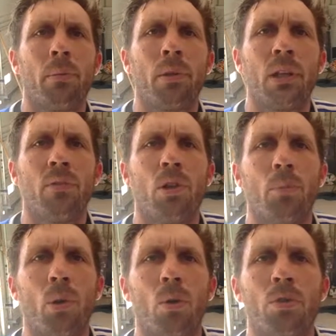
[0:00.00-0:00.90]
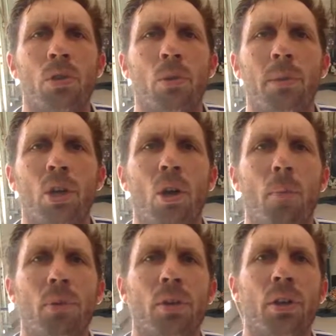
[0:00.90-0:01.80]
to give you the ball, so you want to be
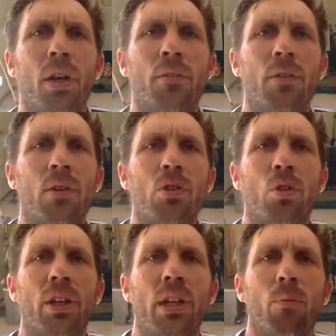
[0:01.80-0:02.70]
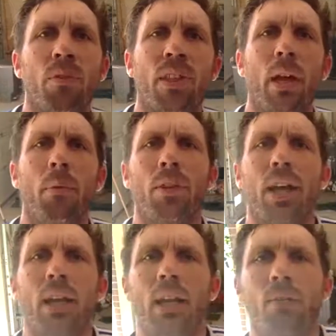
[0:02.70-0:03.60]
competent enough to join in with them at
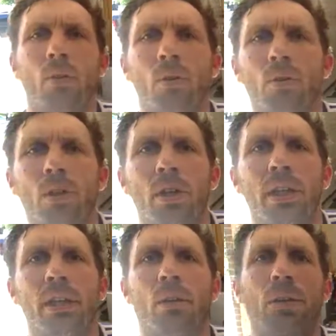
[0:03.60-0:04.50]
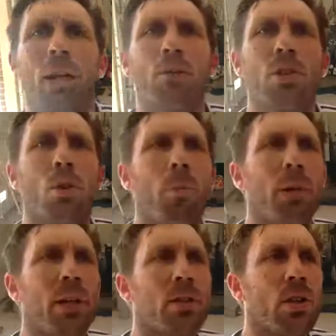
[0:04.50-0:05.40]
that level. Heel down, toe up,
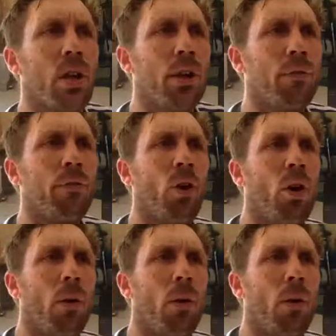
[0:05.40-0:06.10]
inside of the foot.